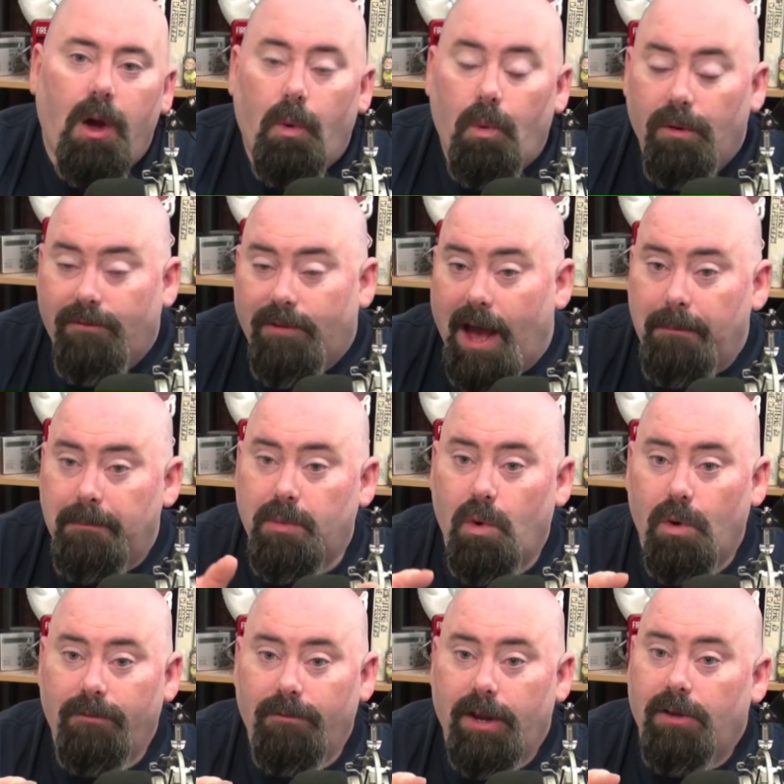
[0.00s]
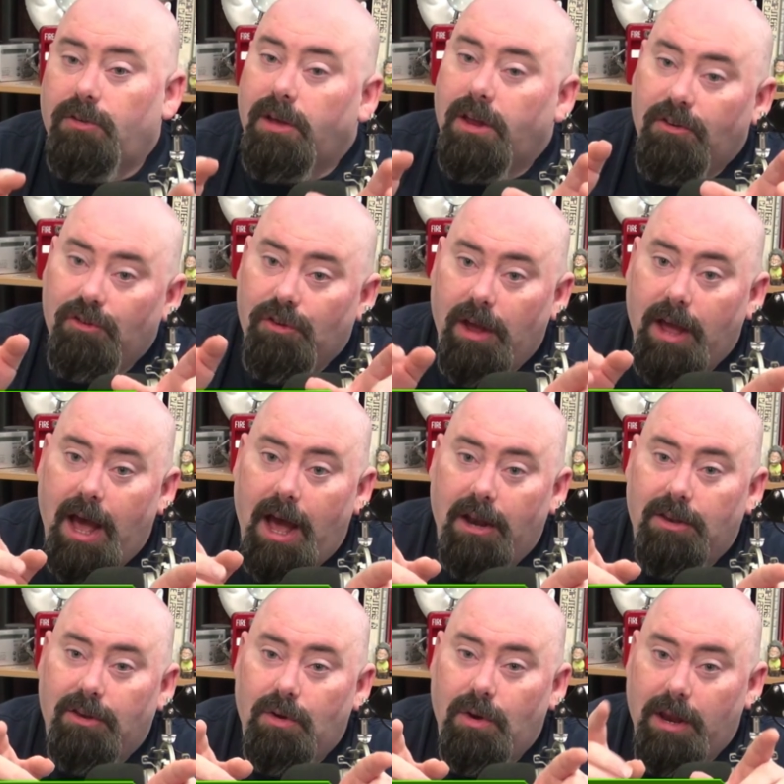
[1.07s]
We've got more videos. I'm going to show you how to
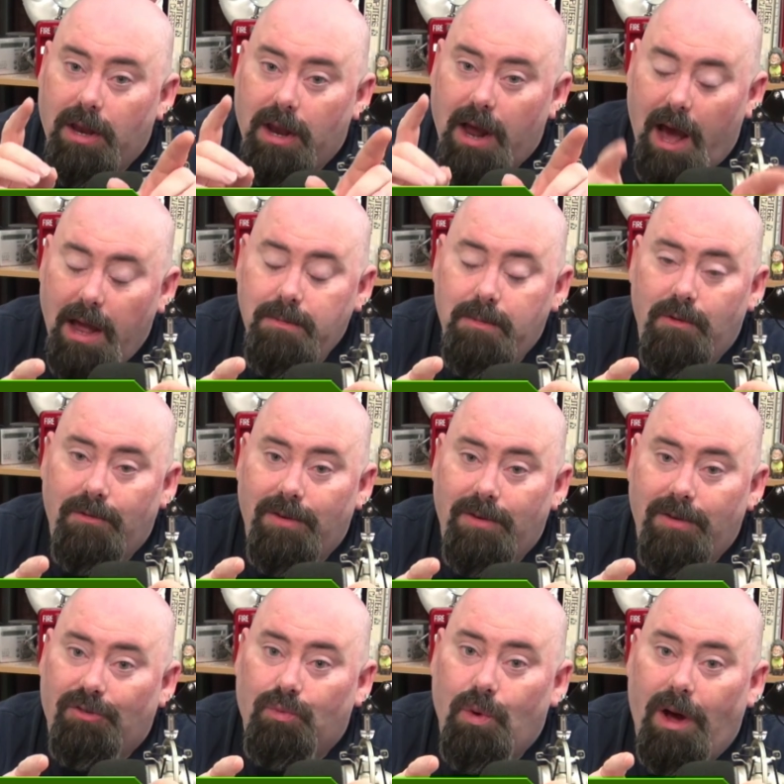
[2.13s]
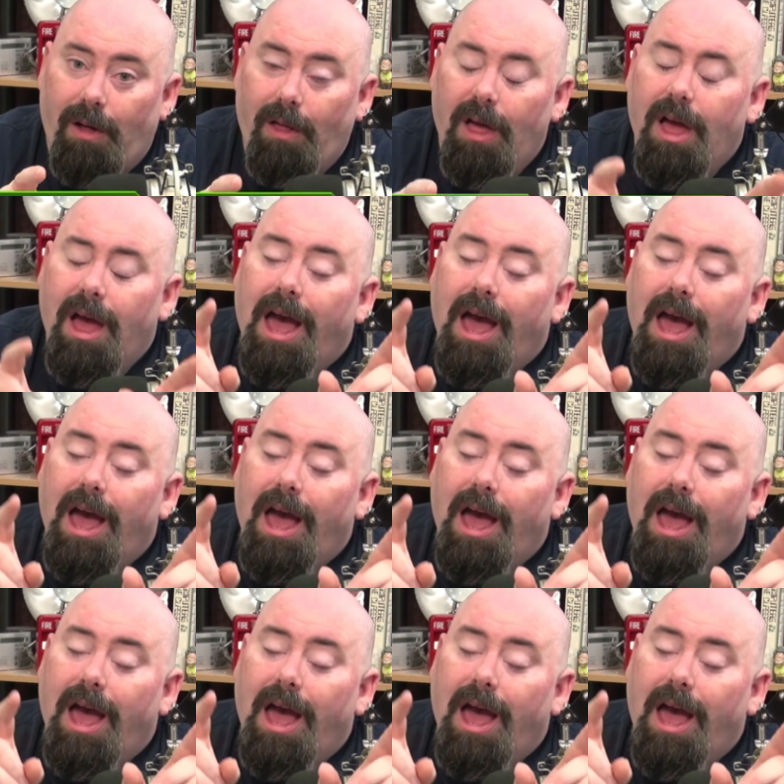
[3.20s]
do it in iMovie as well,